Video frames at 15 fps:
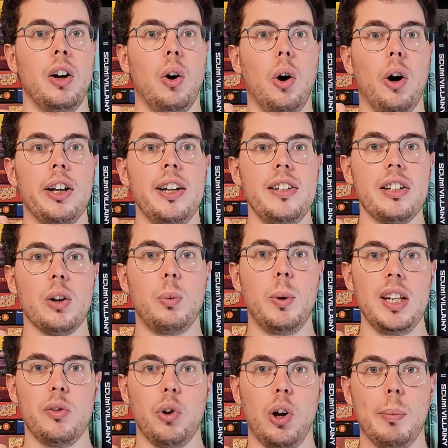On his
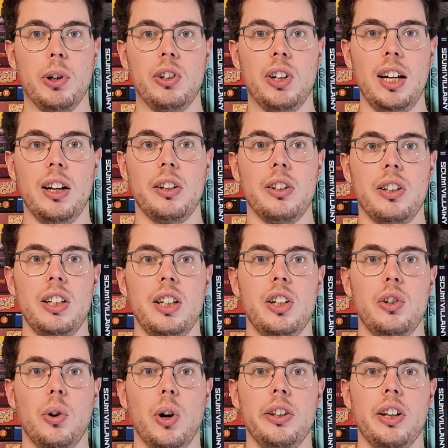quest for immortality, he
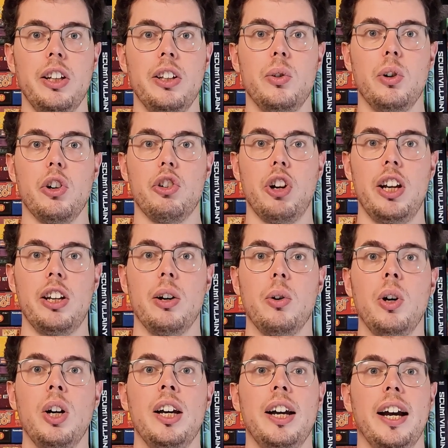turned into a shadow
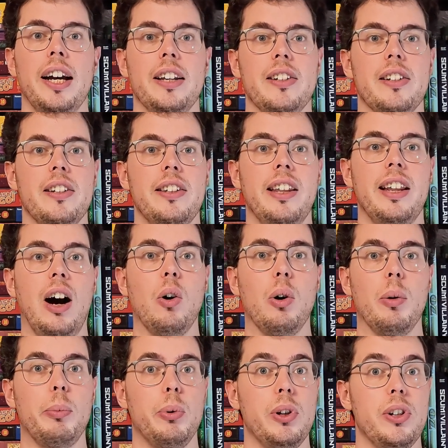and is now a
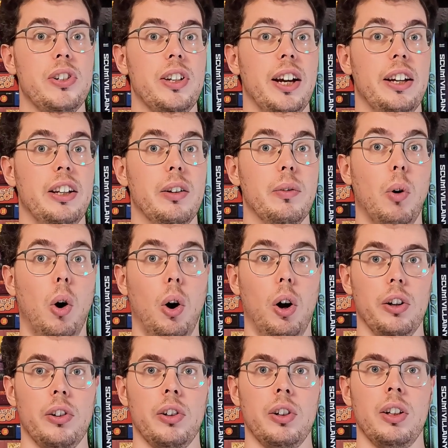prisoner in the
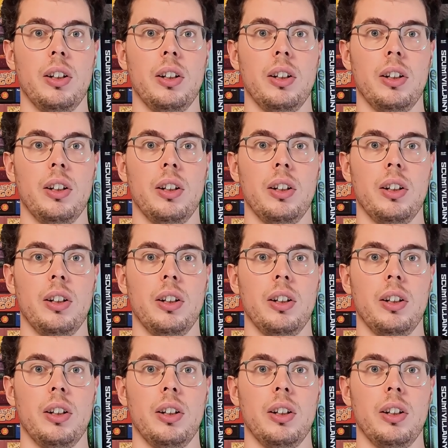vault.